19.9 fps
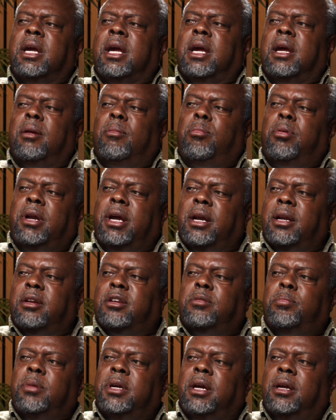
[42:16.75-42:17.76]
in plant
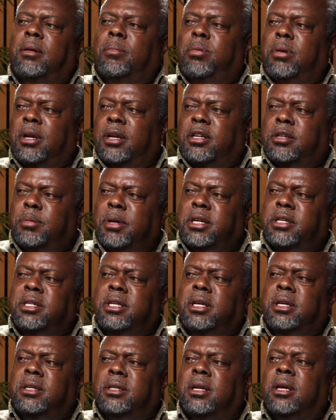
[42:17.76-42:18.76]

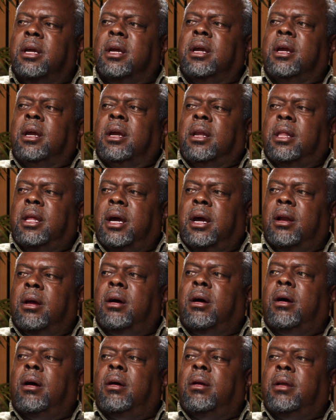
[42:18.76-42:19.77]
species that
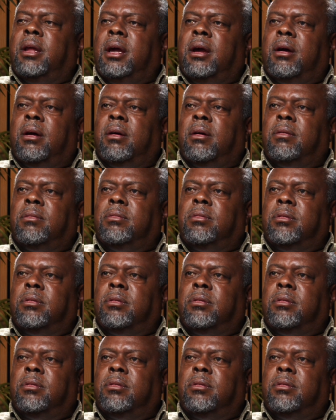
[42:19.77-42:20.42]
they are